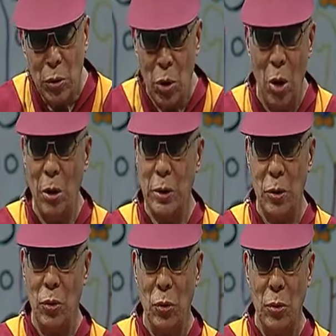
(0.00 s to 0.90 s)
Not
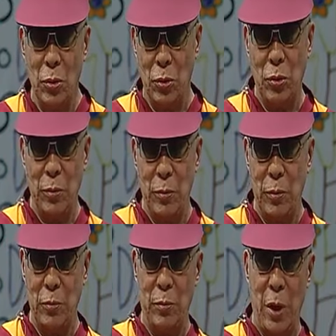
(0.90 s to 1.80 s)
look
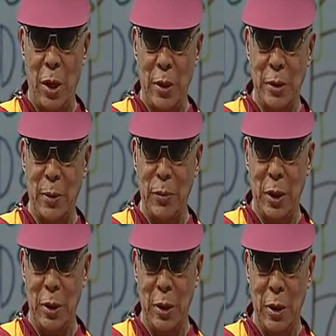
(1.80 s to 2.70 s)
by
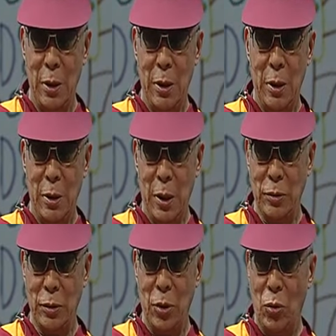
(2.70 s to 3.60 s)
something,
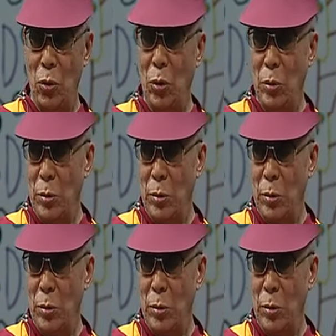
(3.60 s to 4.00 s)
also the look,